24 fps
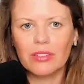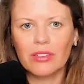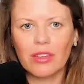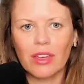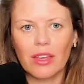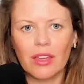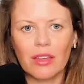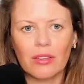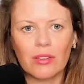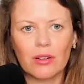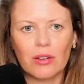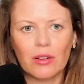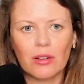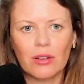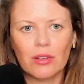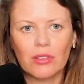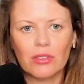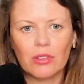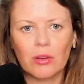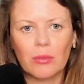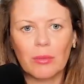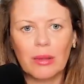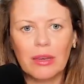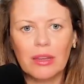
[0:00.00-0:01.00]
saying it, there are
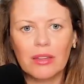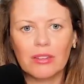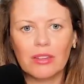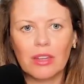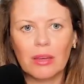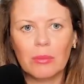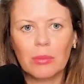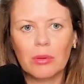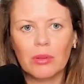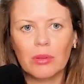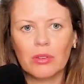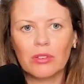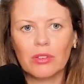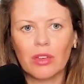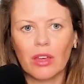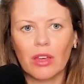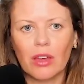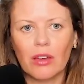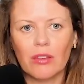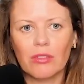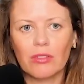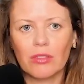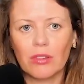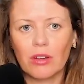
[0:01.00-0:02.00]
also many examples
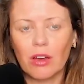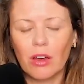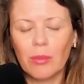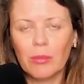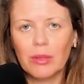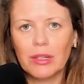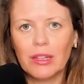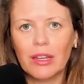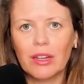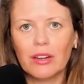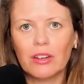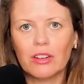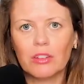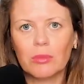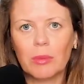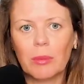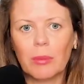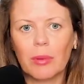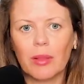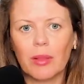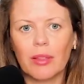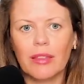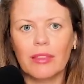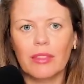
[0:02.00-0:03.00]
of commentators,
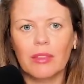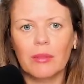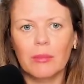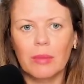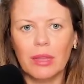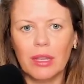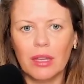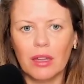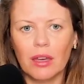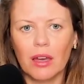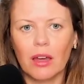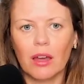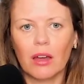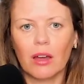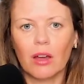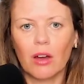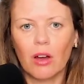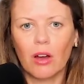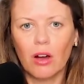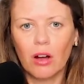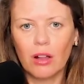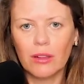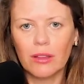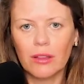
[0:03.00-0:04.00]
people in the media,
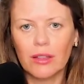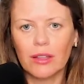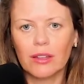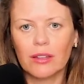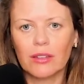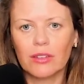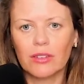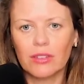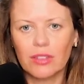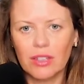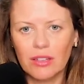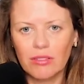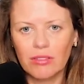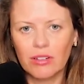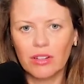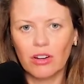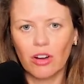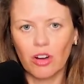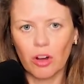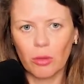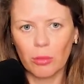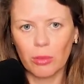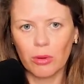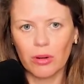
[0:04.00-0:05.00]
calling Stephen
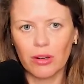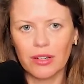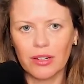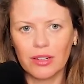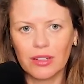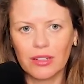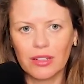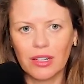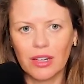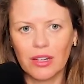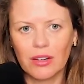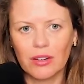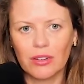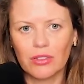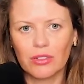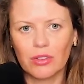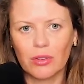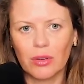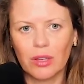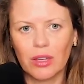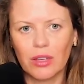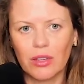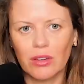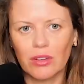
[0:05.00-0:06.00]
Harper a dictator.
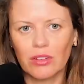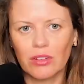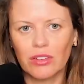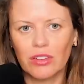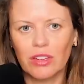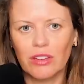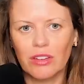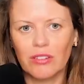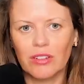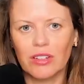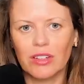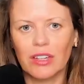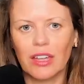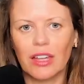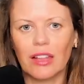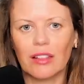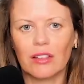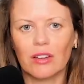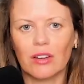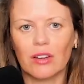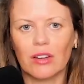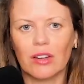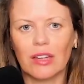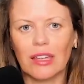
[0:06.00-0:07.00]
So here, Stephen
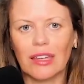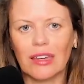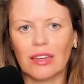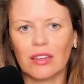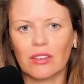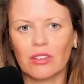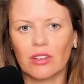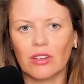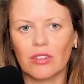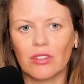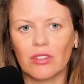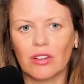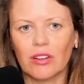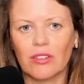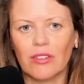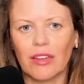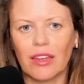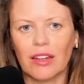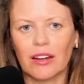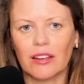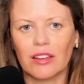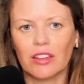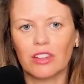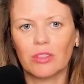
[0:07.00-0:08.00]
Taylor, a Conservative
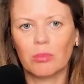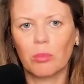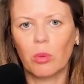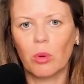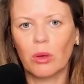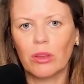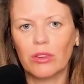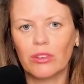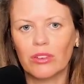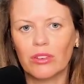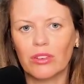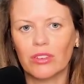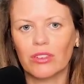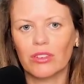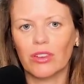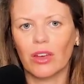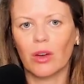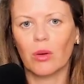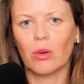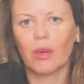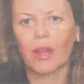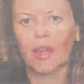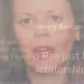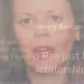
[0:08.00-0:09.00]
analyst, points this out,